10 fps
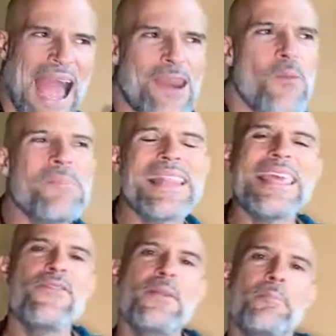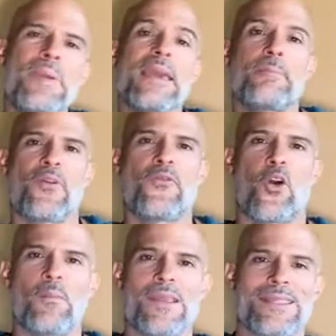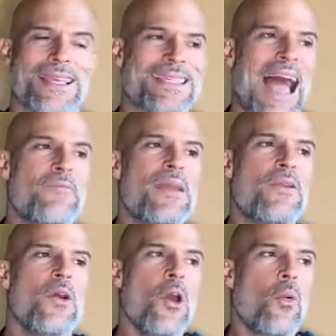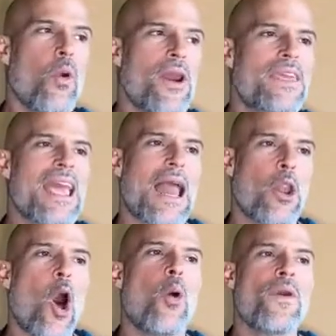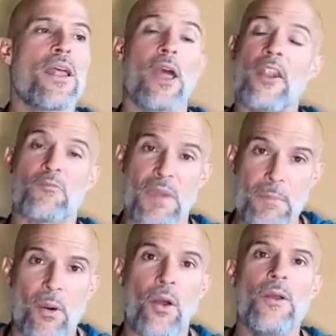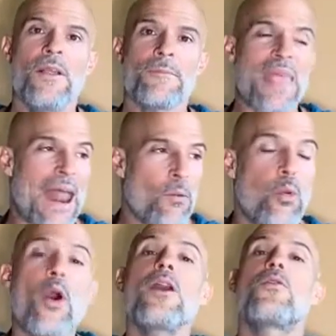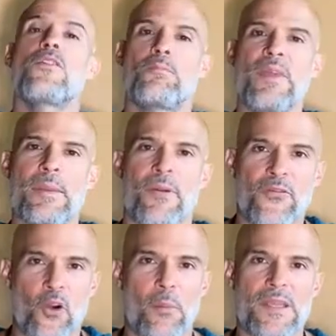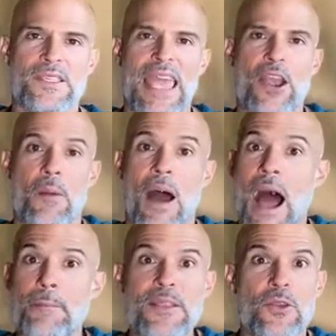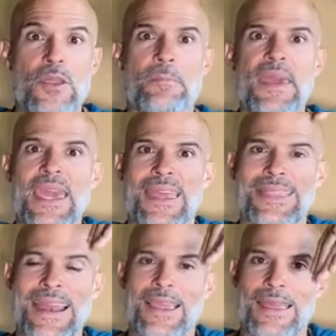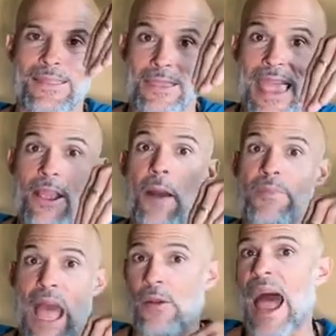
I don't believe in peak performance, because I've been working a lot with a lot of people that work with peak performance. They come up into the peak and then they come down.